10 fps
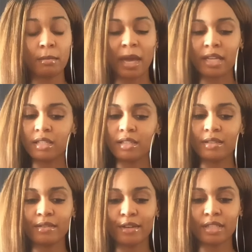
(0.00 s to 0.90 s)
Back to
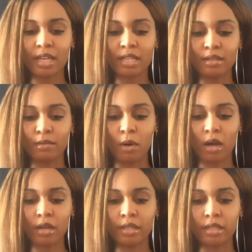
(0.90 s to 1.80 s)
this reverse Ace of
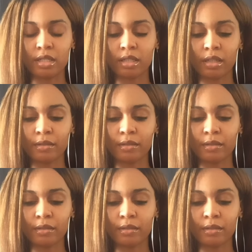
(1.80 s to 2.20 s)
Wands.